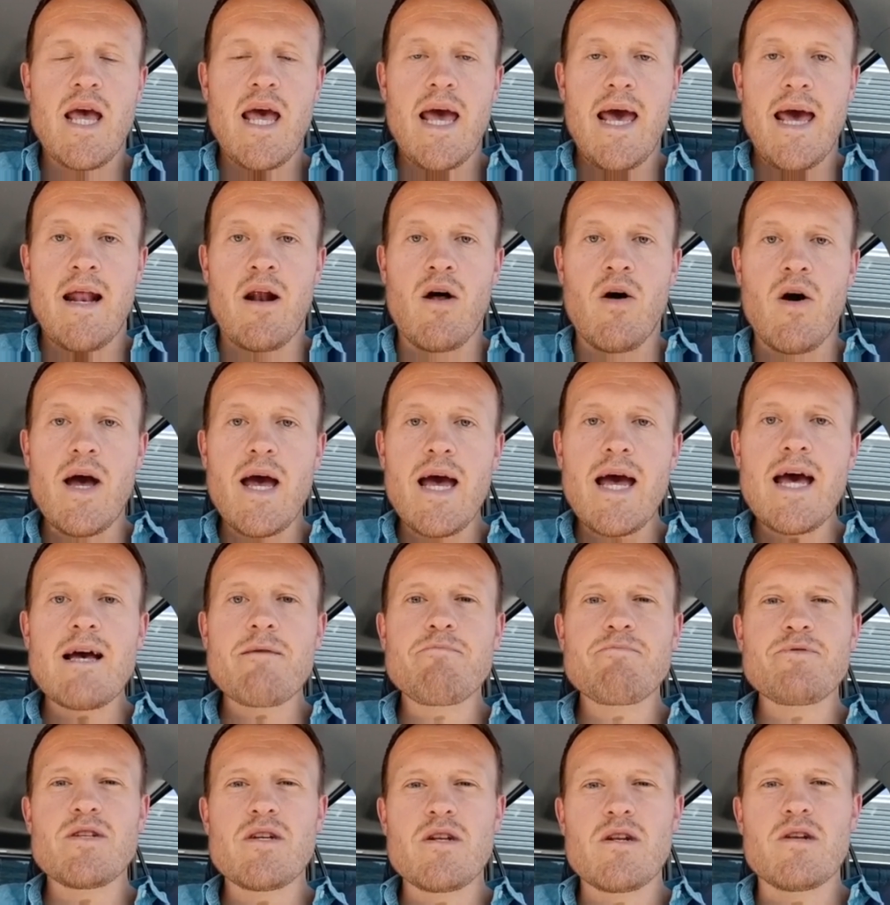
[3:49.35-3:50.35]
and are
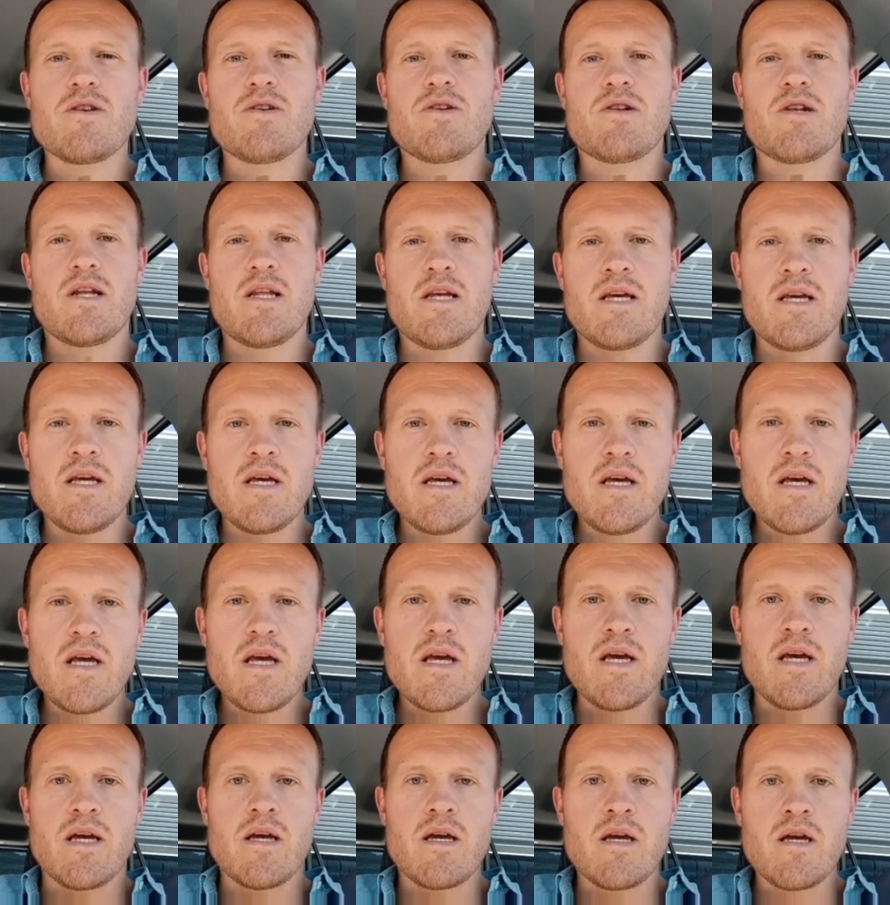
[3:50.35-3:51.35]
absolutely
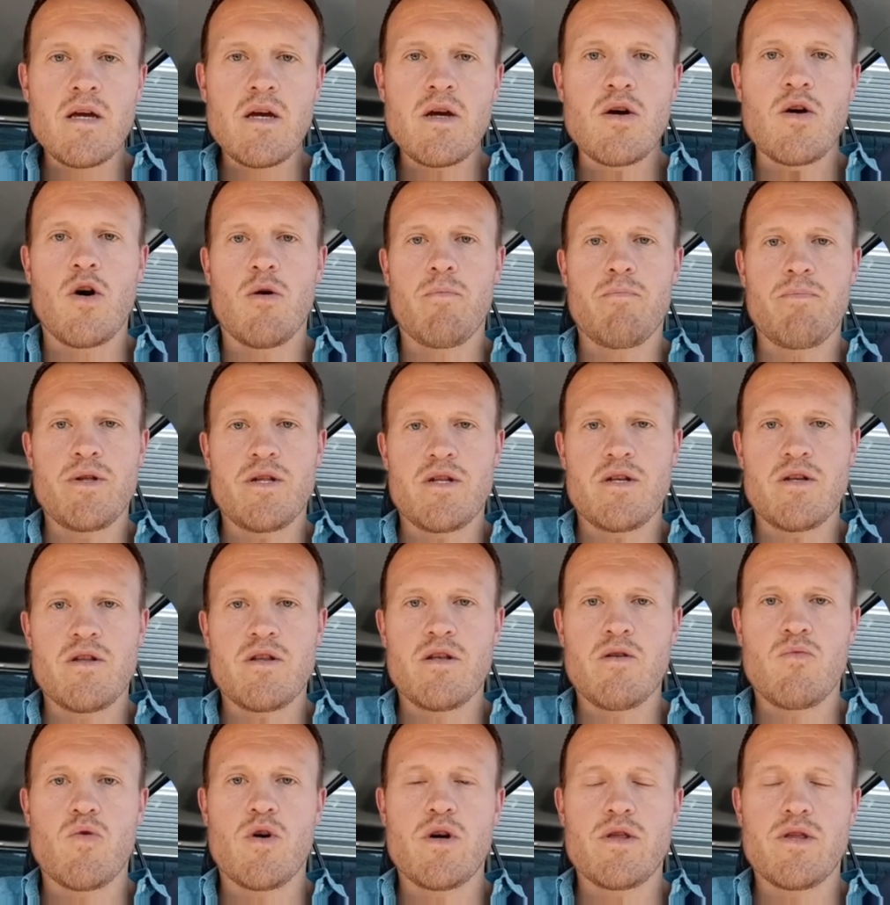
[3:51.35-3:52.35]
incompetent
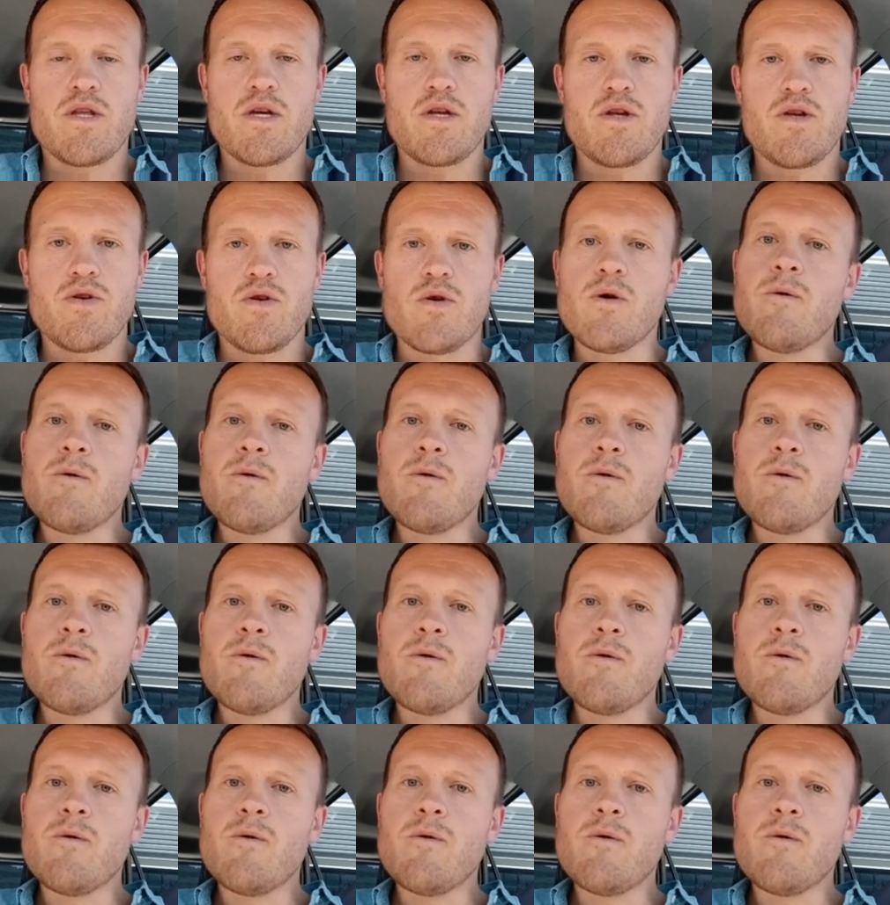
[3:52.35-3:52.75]
in what they do.